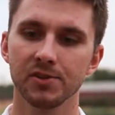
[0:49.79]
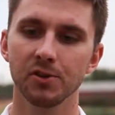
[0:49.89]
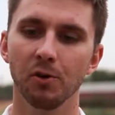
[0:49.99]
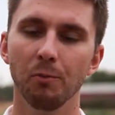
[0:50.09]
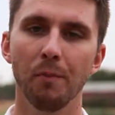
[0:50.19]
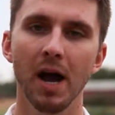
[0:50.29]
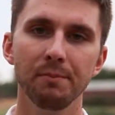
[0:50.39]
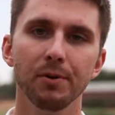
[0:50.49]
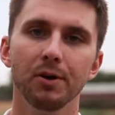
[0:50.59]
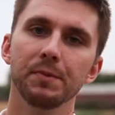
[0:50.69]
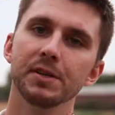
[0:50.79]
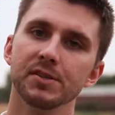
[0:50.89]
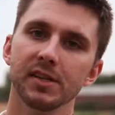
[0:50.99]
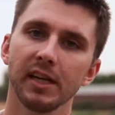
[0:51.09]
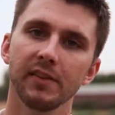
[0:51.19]
So my
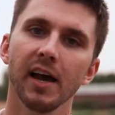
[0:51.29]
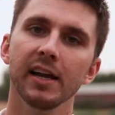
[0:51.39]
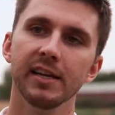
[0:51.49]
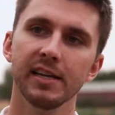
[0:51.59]
purpose in that